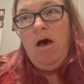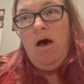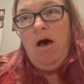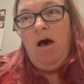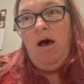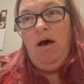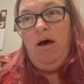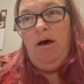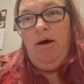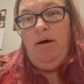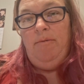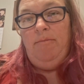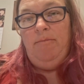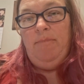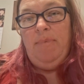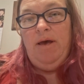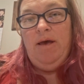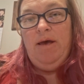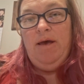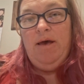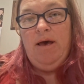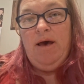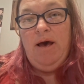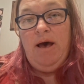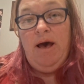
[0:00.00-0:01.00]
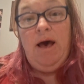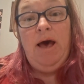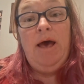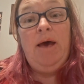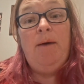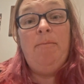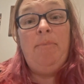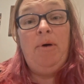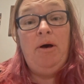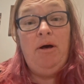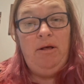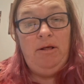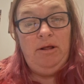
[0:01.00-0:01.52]
I
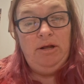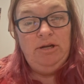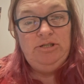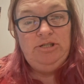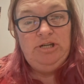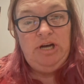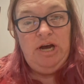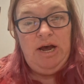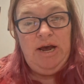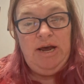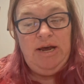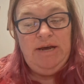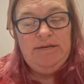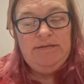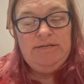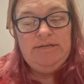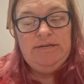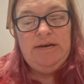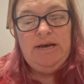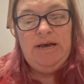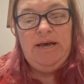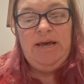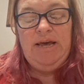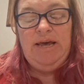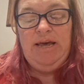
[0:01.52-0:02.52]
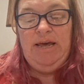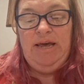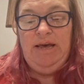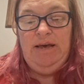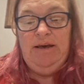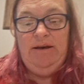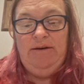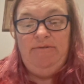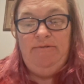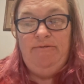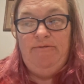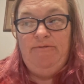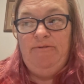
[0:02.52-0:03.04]
apologize
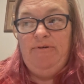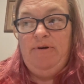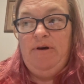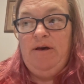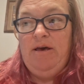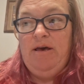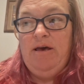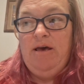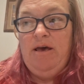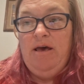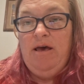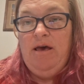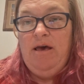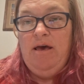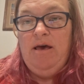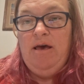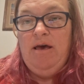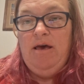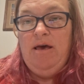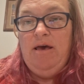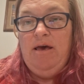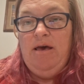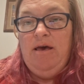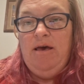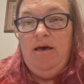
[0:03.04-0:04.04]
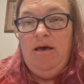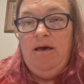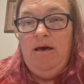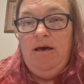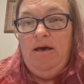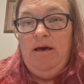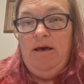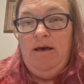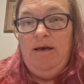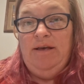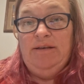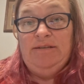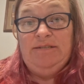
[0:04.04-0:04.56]
if
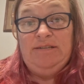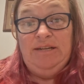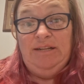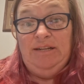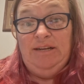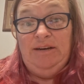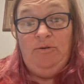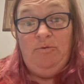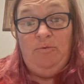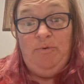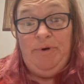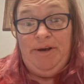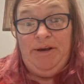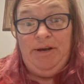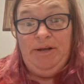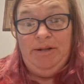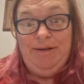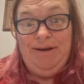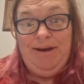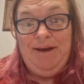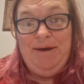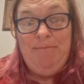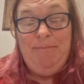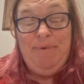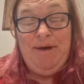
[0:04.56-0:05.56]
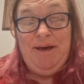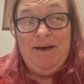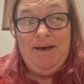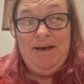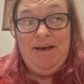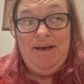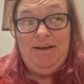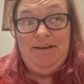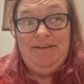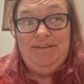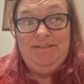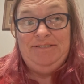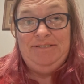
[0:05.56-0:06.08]
it's a little wiggly
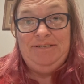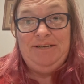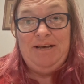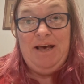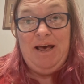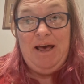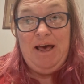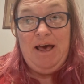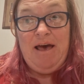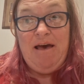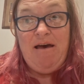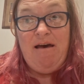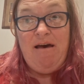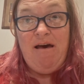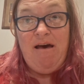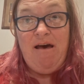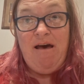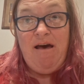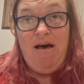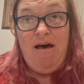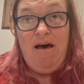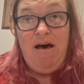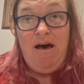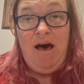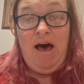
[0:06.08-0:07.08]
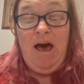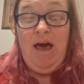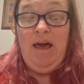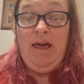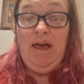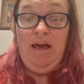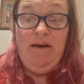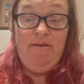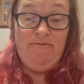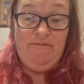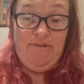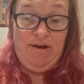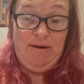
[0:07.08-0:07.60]
because I
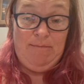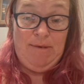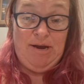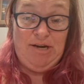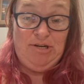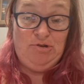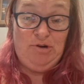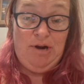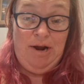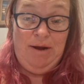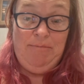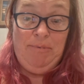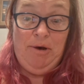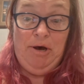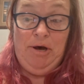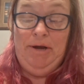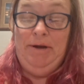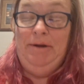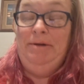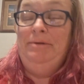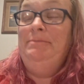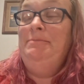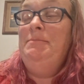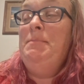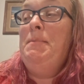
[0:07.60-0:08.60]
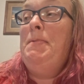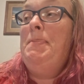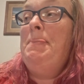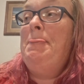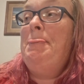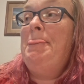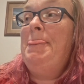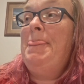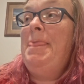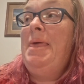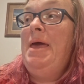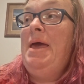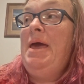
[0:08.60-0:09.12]
can't find my tripod.
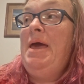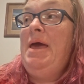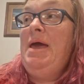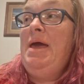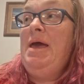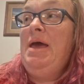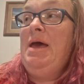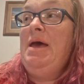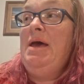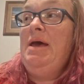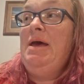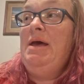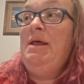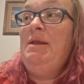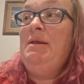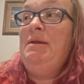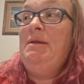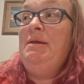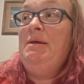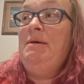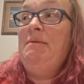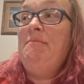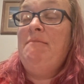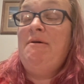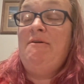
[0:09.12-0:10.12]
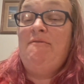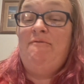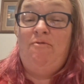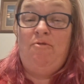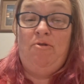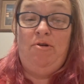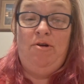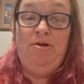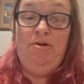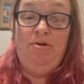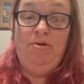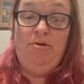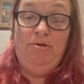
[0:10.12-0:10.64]
And my
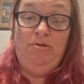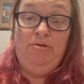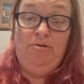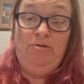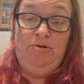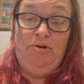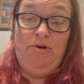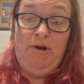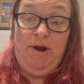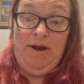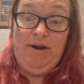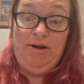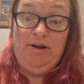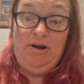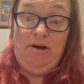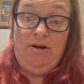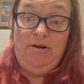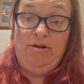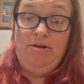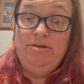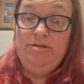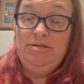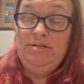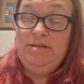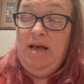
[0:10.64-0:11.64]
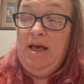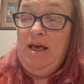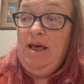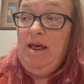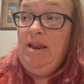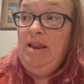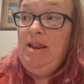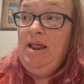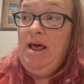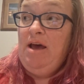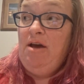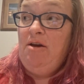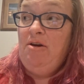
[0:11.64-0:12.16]
4-year-old granddaughter
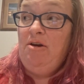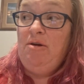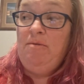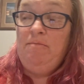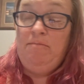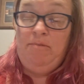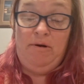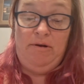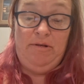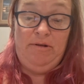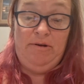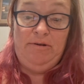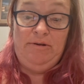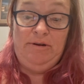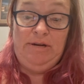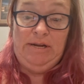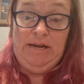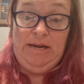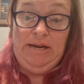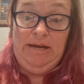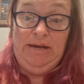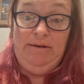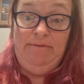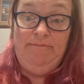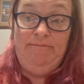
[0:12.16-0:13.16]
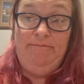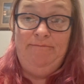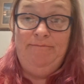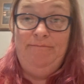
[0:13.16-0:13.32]
said that her brother did it.